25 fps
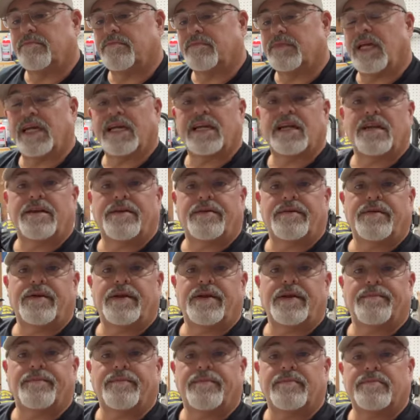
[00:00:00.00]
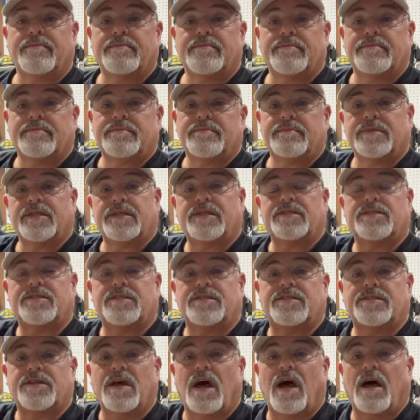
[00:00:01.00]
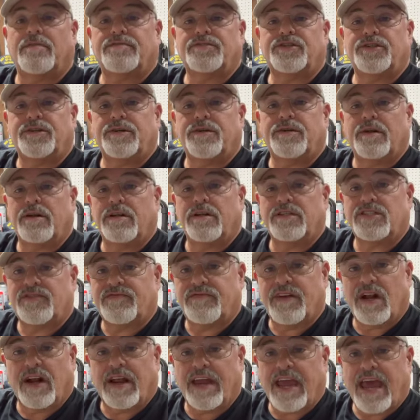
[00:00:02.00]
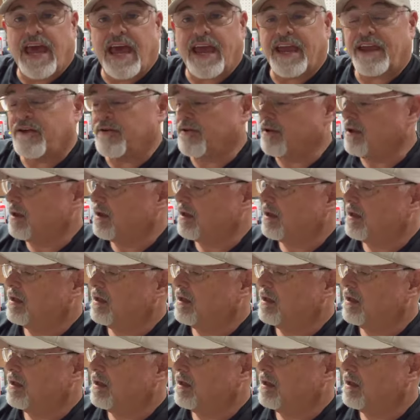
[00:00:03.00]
like a dream. It's a soft shooter, it's very accurate.